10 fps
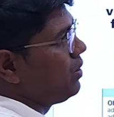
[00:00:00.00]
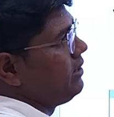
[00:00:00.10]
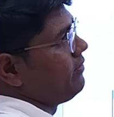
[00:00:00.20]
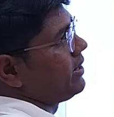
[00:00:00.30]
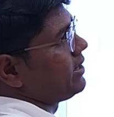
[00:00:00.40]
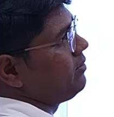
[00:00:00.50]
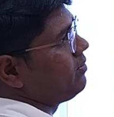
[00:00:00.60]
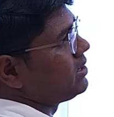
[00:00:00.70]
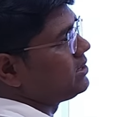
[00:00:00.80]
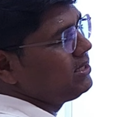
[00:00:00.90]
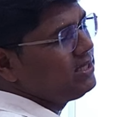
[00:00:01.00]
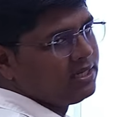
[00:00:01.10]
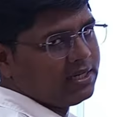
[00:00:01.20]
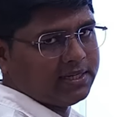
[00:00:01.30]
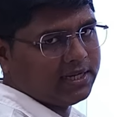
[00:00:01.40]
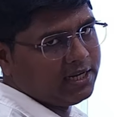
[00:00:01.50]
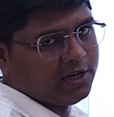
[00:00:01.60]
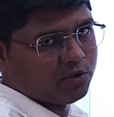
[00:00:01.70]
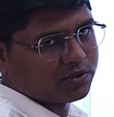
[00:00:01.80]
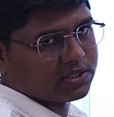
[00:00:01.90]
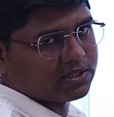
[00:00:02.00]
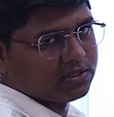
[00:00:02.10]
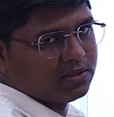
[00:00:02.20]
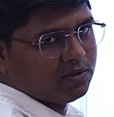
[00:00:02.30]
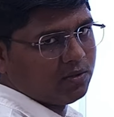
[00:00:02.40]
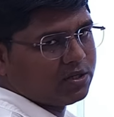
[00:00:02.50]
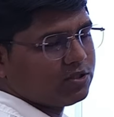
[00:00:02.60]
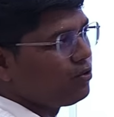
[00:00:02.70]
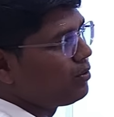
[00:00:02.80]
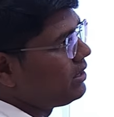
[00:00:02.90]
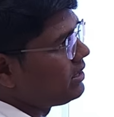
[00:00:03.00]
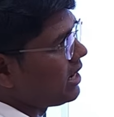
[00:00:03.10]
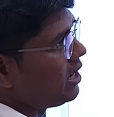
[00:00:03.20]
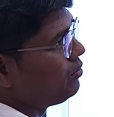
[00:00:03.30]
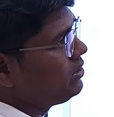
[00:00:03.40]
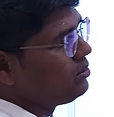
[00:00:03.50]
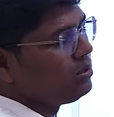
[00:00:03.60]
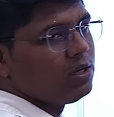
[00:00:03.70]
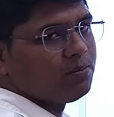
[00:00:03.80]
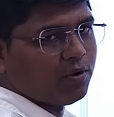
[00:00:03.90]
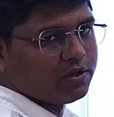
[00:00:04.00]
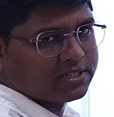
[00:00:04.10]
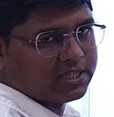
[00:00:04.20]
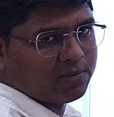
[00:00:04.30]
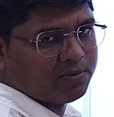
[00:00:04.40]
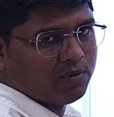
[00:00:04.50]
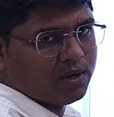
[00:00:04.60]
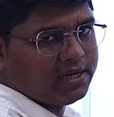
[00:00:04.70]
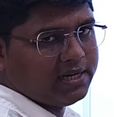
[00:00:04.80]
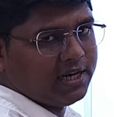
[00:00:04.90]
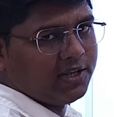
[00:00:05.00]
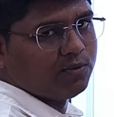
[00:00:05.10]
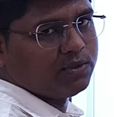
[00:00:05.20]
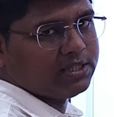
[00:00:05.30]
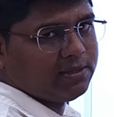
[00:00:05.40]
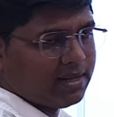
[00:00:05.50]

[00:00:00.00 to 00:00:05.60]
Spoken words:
equally effective as the daily doses. Okay, so you can try with pulse therapy while dealing with the